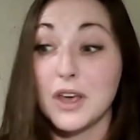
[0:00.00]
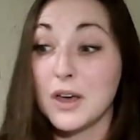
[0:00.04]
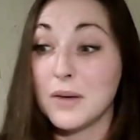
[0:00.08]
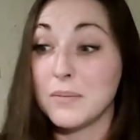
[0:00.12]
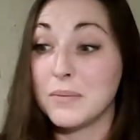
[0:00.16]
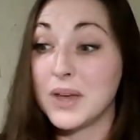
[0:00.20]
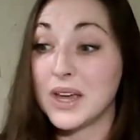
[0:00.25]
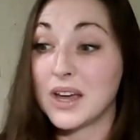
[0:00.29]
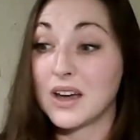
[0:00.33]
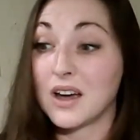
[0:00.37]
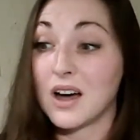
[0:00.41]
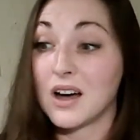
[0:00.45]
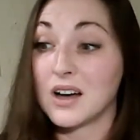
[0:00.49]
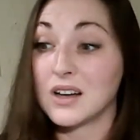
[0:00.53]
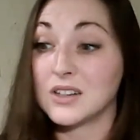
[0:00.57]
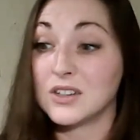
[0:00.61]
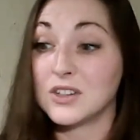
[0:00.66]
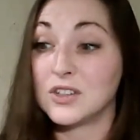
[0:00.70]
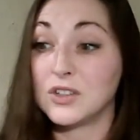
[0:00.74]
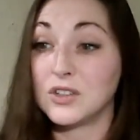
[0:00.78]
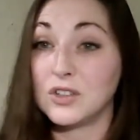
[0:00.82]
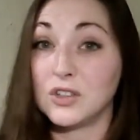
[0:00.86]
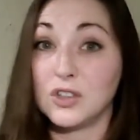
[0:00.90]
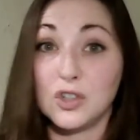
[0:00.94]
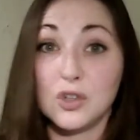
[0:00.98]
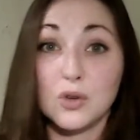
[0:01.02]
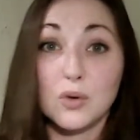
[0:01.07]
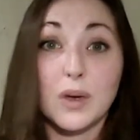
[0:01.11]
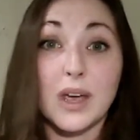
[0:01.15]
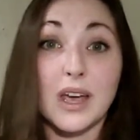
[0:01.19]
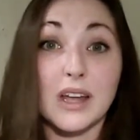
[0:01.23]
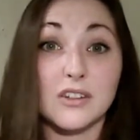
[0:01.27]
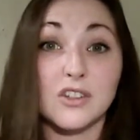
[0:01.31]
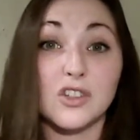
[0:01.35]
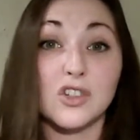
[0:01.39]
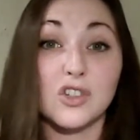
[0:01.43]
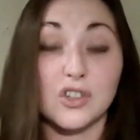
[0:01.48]
because you
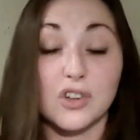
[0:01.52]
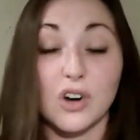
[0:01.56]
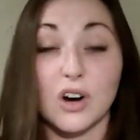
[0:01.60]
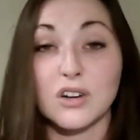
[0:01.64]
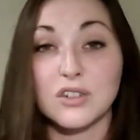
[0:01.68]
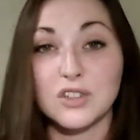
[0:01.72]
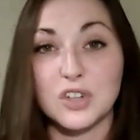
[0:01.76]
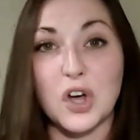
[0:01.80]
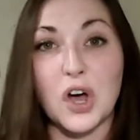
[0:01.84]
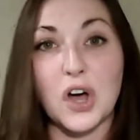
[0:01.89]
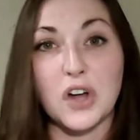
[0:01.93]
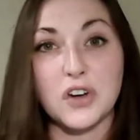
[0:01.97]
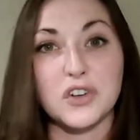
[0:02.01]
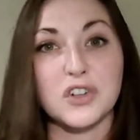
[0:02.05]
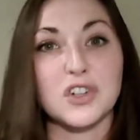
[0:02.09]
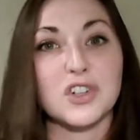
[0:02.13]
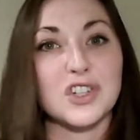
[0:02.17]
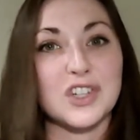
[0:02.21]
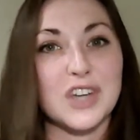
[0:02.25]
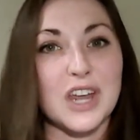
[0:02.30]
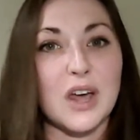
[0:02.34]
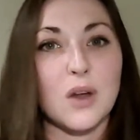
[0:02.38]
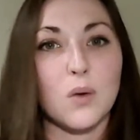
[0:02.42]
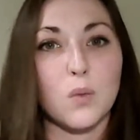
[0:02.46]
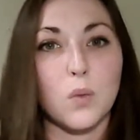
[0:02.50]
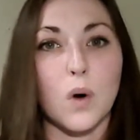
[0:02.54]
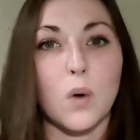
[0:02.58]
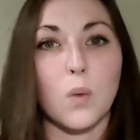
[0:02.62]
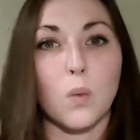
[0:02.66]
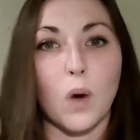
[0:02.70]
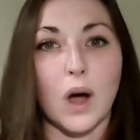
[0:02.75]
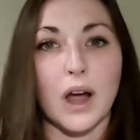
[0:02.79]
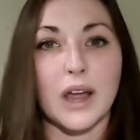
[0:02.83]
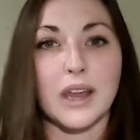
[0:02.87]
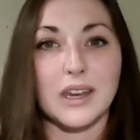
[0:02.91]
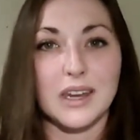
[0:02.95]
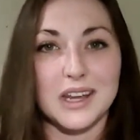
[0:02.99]
can start to understand what
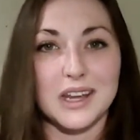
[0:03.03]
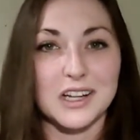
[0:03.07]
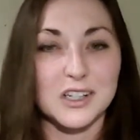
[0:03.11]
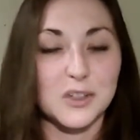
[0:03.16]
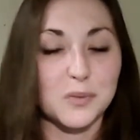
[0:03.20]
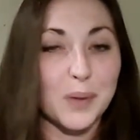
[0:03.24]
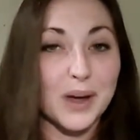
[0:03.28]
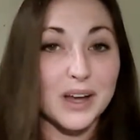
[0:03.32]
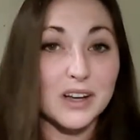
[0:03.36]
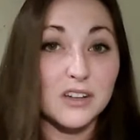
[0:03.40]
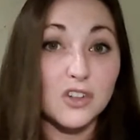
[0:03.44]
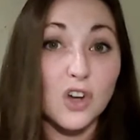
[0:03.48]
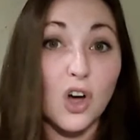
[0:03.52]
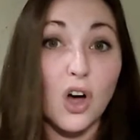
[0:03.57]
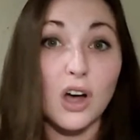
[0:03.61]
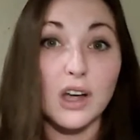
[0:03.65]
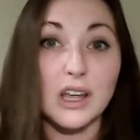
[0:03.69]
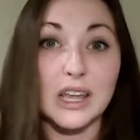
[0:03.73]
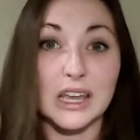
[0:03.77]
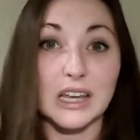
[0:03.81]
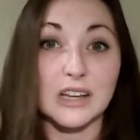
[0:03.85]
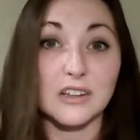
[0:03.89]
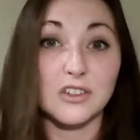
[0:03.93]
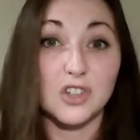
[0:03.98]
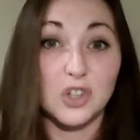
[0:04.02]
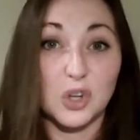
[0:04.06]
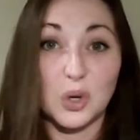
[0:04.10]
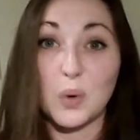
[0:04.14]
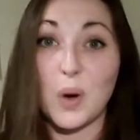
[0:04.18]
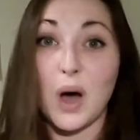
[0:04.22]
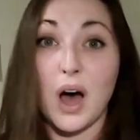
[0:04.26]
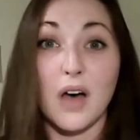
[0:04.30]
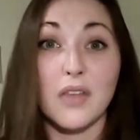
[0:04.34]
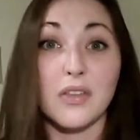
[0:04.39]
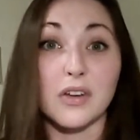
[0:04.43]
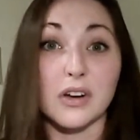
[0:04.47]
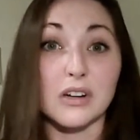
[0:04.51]
wine needs by talking to
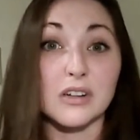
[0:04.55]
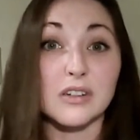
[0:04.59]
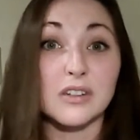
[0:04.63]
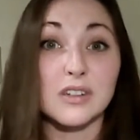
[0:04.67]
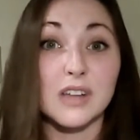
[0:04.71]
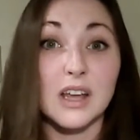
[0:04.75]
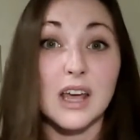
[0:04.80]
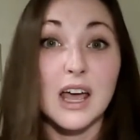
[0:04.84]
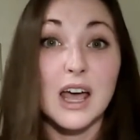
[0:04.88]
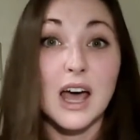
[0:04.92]
others